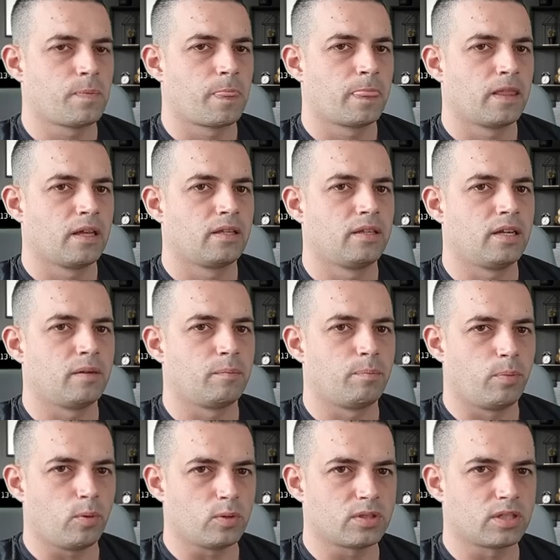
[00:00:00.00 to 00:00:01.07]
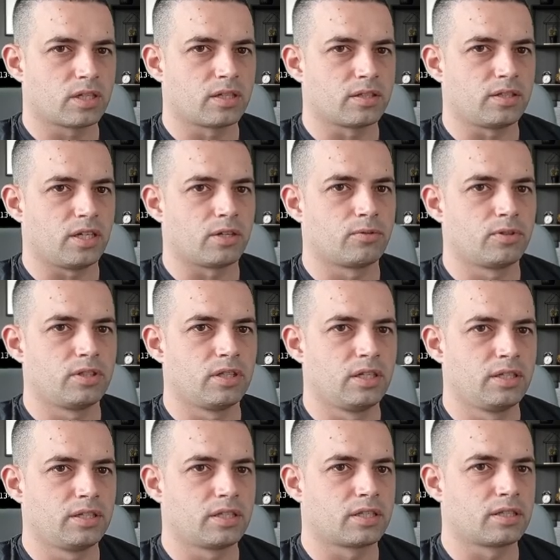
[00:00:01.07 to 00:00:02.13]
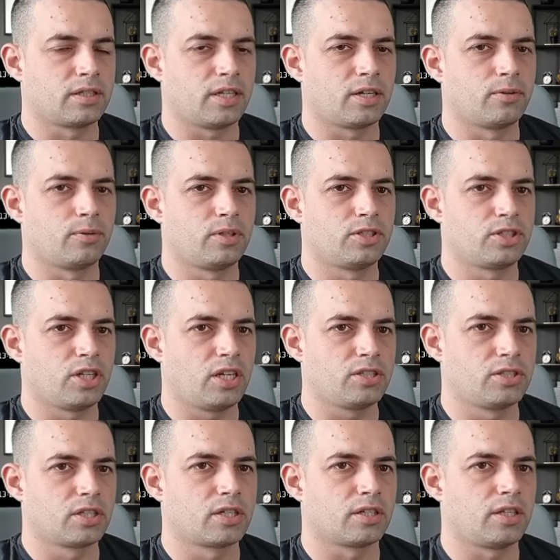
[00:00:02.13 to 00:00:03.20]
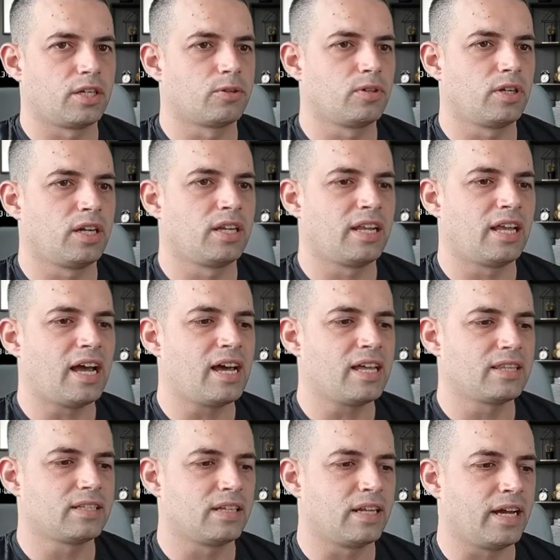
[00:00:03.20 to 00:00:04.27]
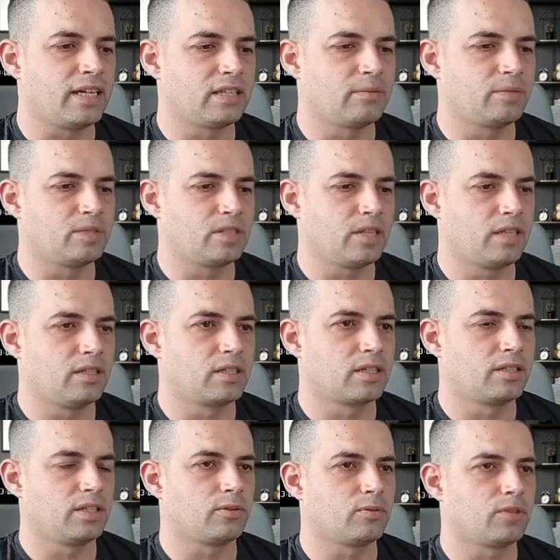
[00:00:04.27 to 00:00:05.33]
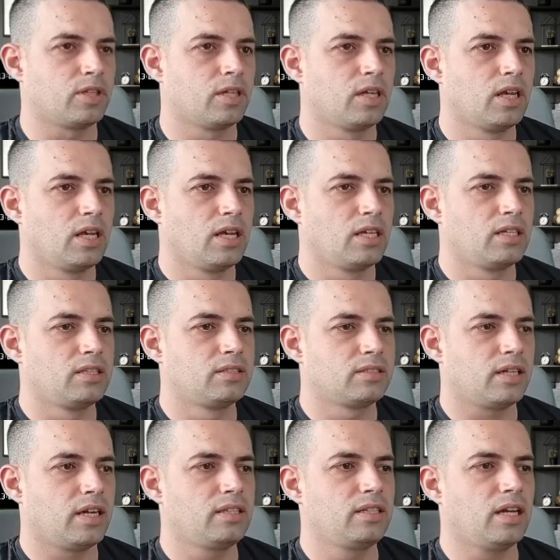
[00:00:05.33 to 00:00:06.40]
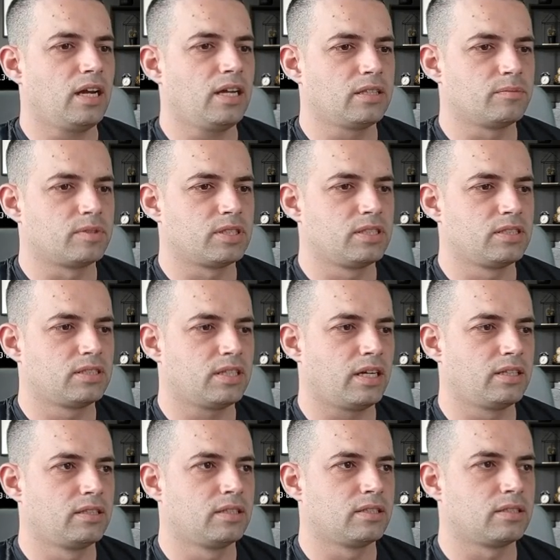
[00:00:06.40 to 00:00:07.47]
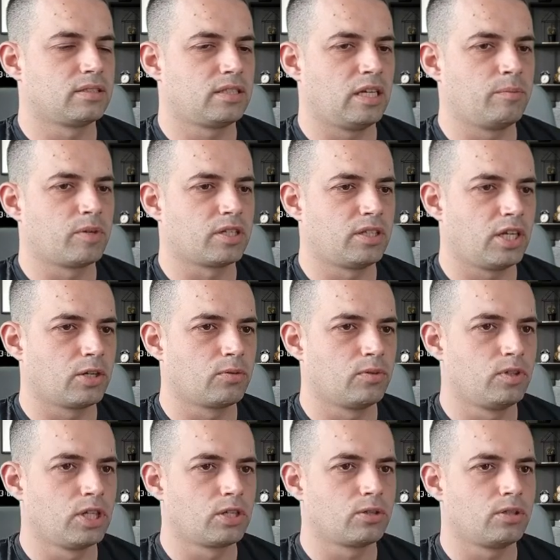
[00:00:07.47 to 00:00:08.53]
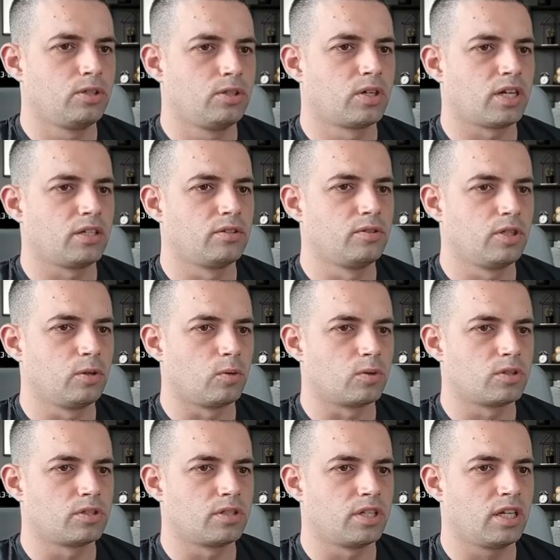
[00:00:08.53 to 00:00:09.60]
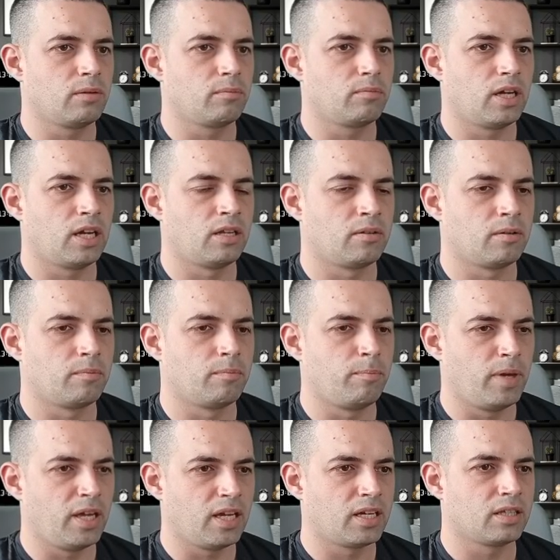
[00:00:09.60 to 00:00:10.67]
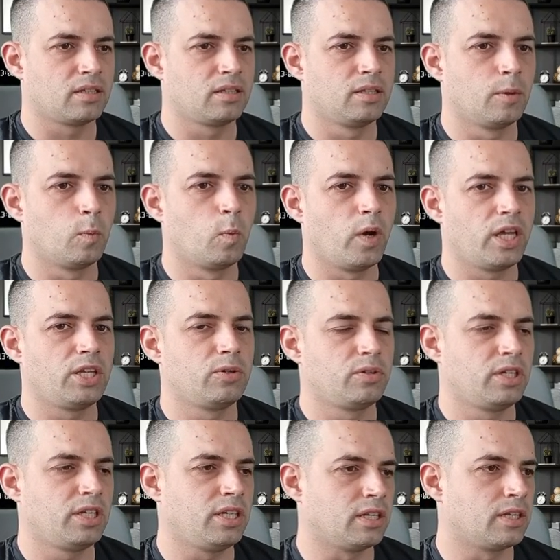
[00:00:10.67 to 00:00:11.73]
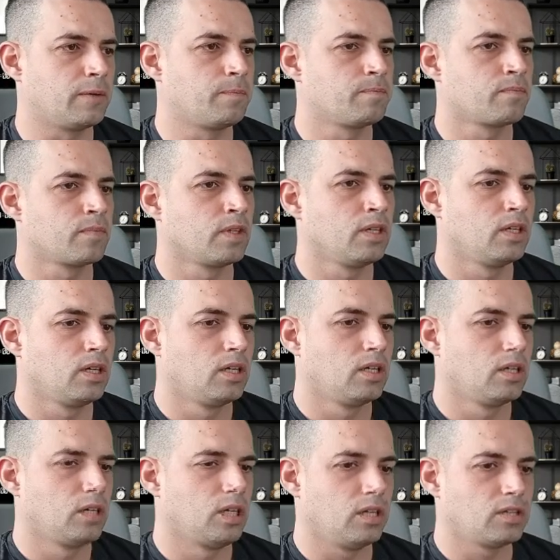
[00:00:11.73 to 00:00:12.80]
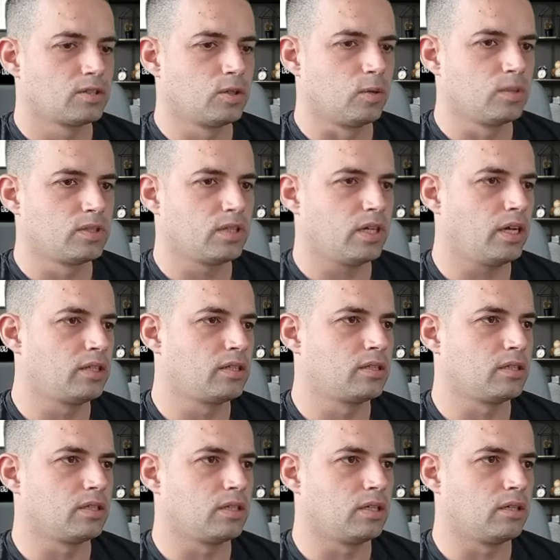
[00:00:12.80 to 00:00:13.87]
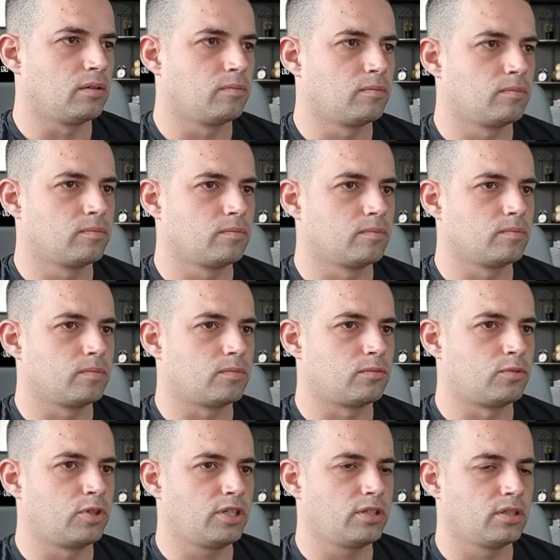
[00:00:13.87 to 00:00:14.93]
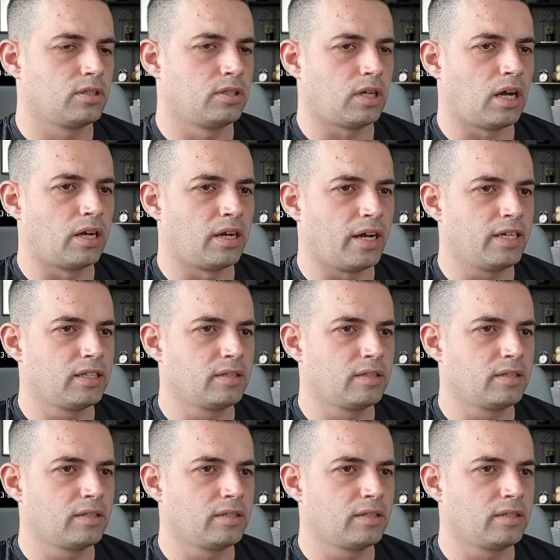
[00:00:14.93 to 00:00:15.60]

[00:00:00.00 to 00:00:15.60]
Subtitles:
then post a category, delete the category, change the category, and add an item inside the category. Inside the items, inside the same category, you can reorder them and make it the way you need. Let's go inside an item